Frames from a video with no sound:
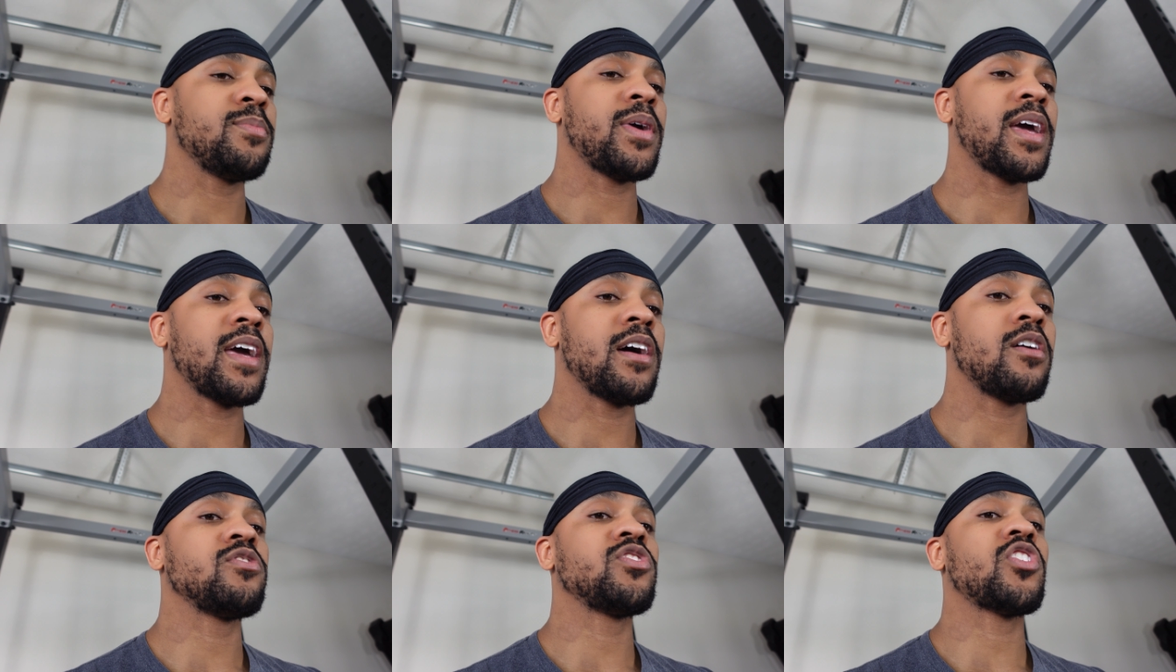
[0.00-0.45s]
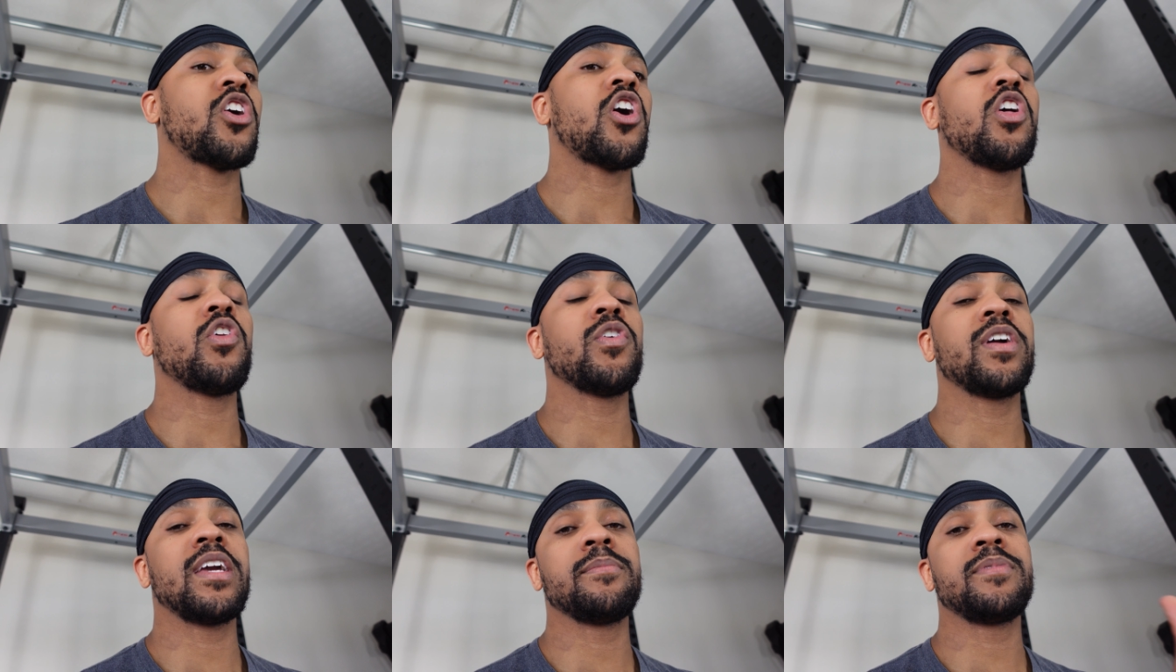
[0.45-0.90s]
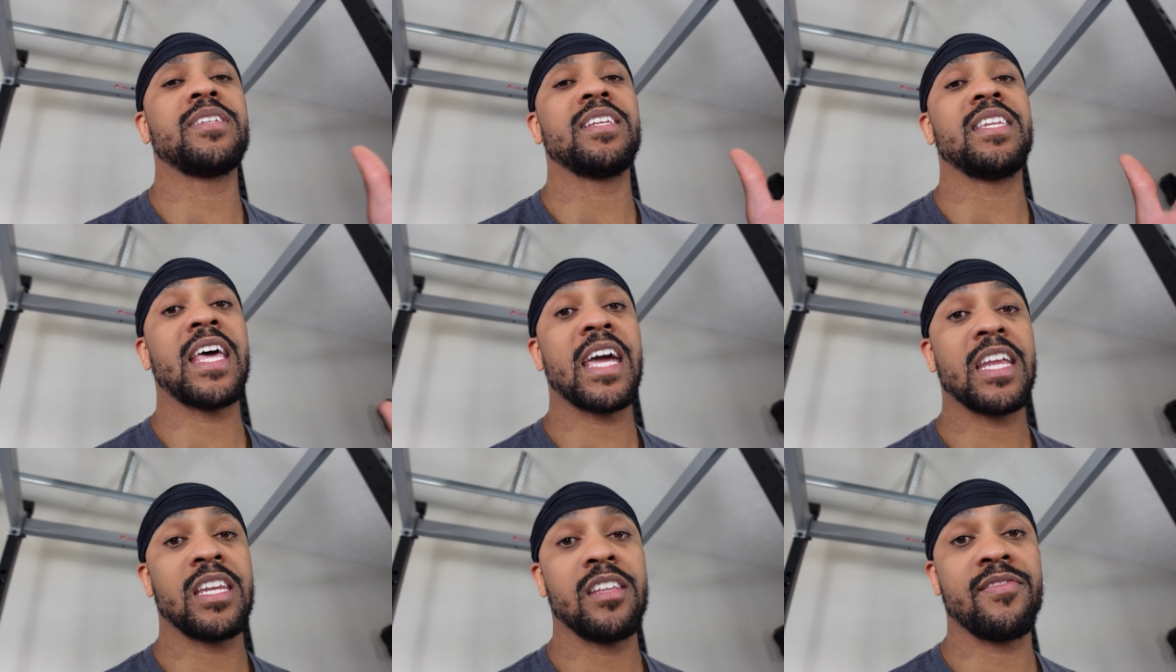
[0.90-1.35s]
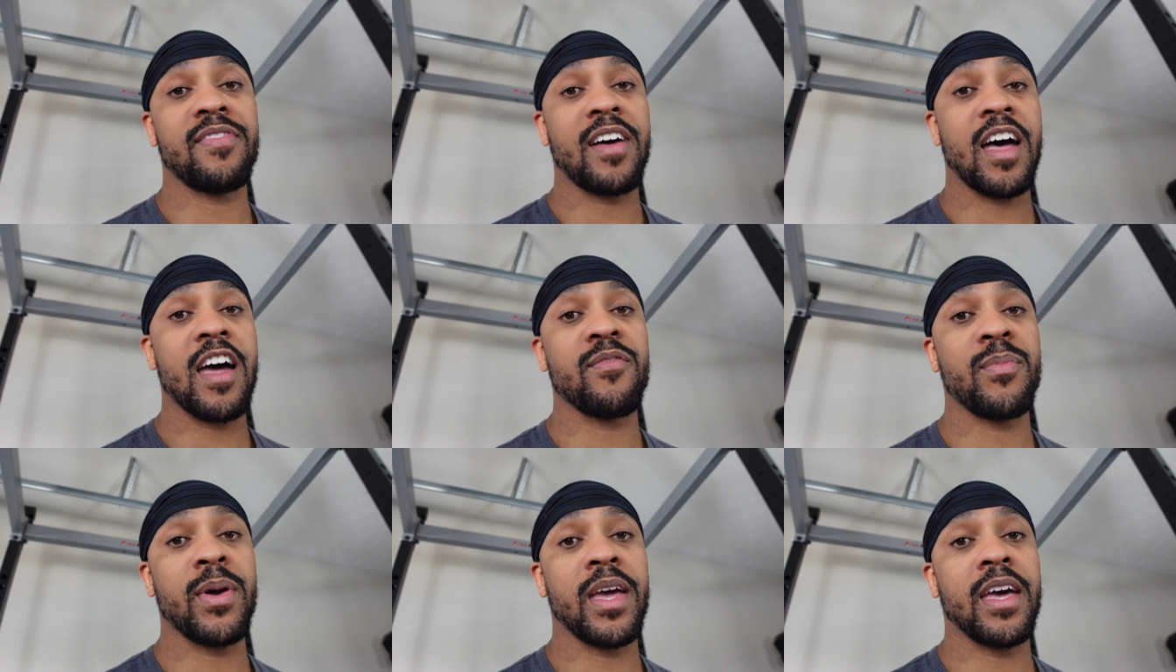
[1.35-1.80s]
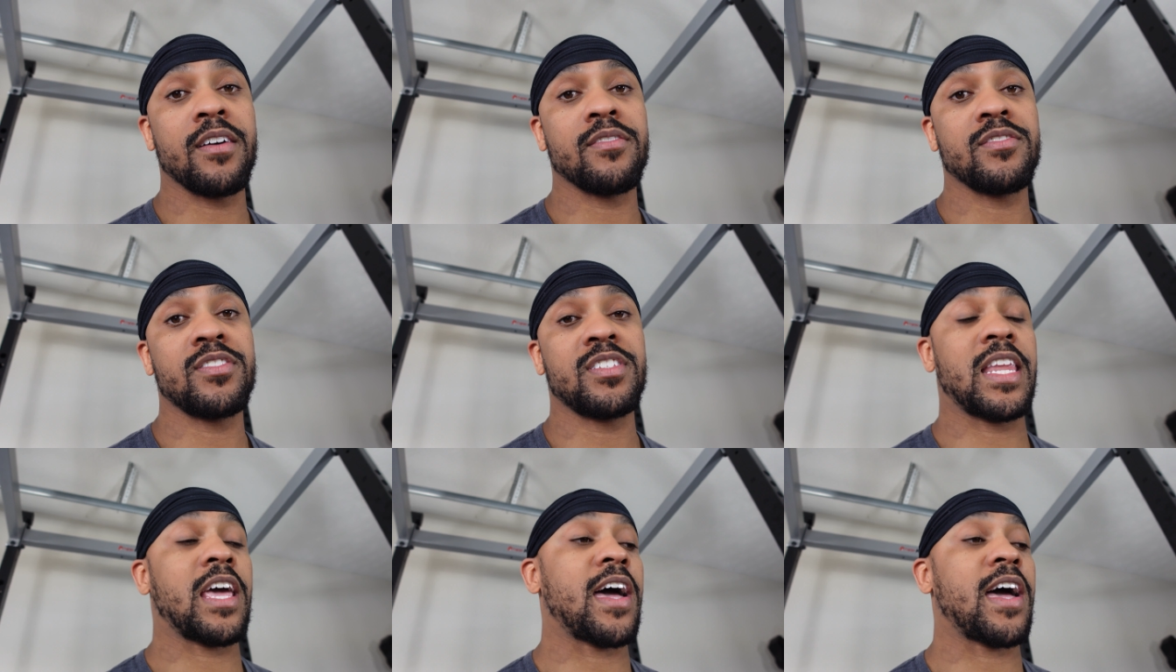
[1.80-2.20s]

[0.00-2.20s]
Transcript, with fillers: pounds all the way up to 95 pounds.